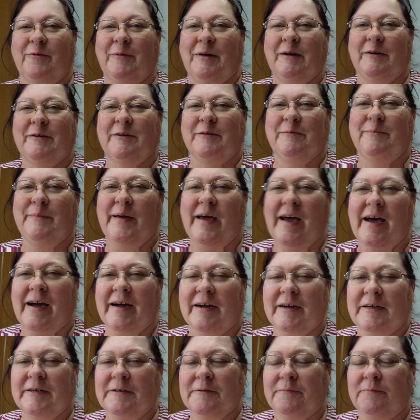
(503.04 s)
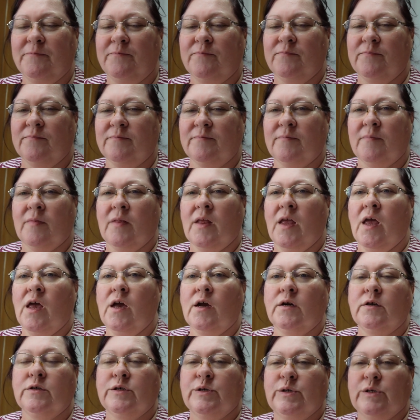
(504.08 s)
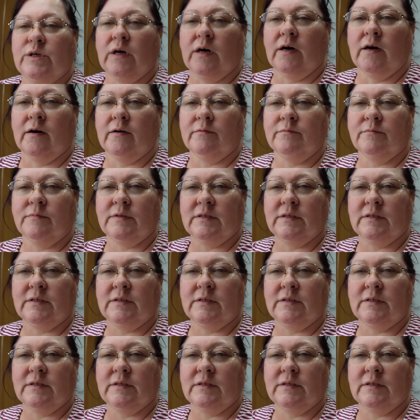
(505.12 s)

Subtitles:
welcome back. So,